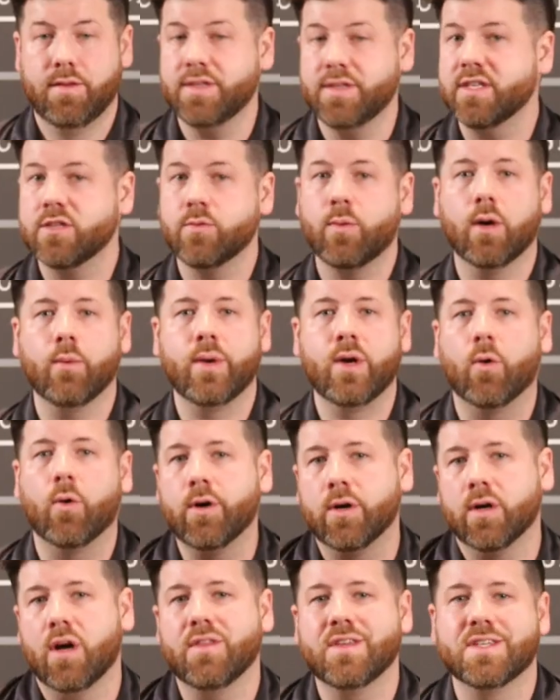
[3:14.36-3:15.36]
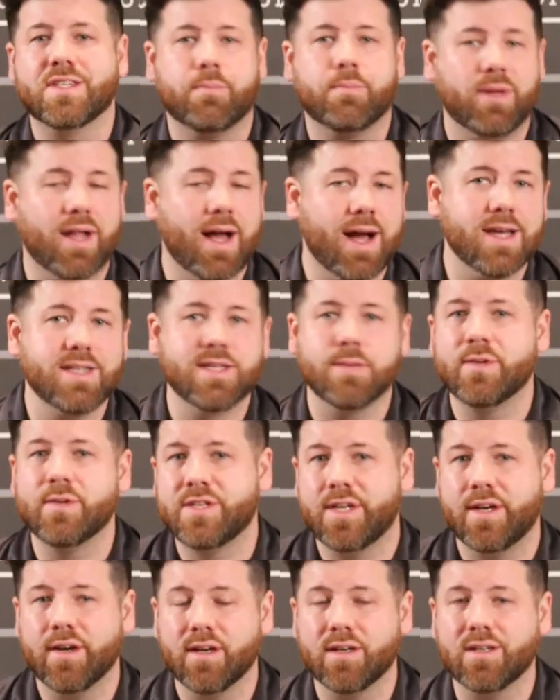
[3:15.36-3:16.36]
This is where we order all the supplies and
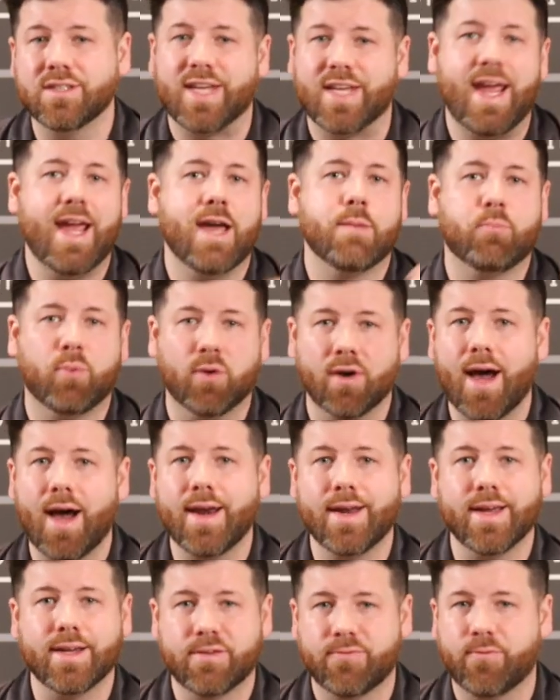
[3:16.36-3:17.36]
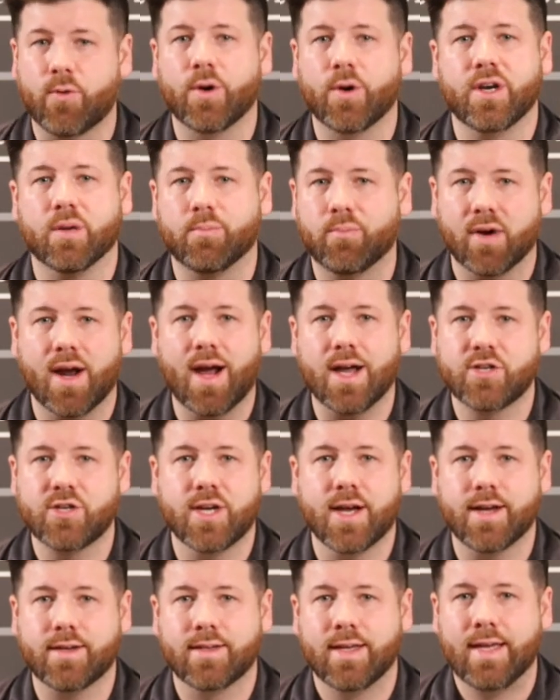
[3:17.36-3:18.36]
materials and product for your
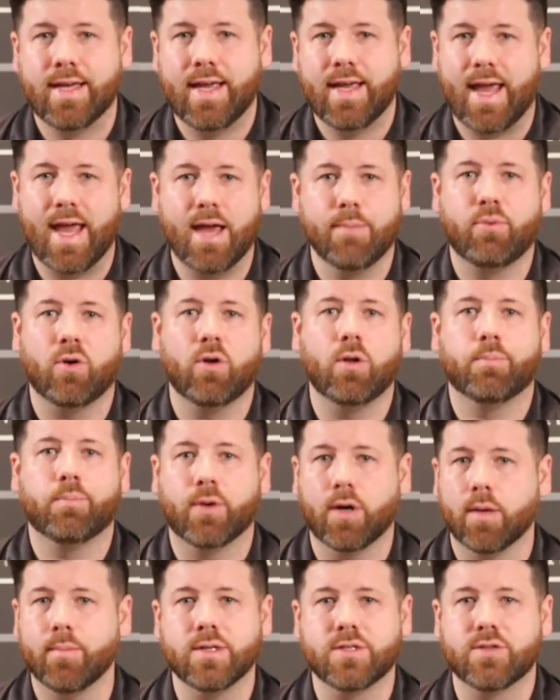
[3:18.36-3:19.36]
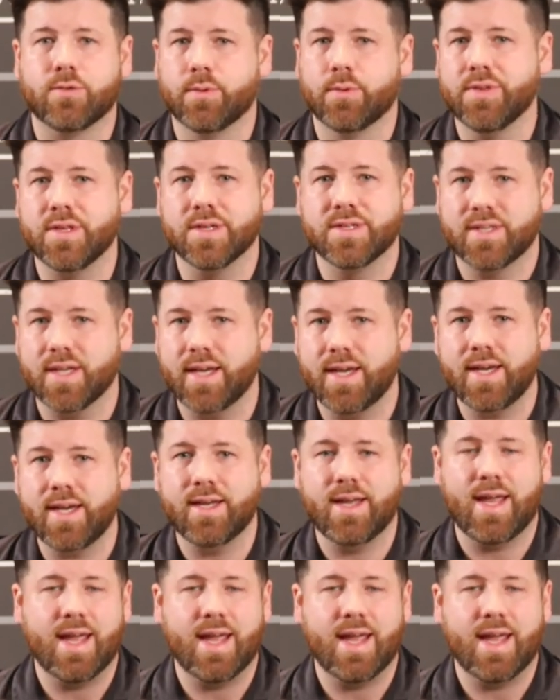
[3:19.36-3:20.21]
project and pull permits through the city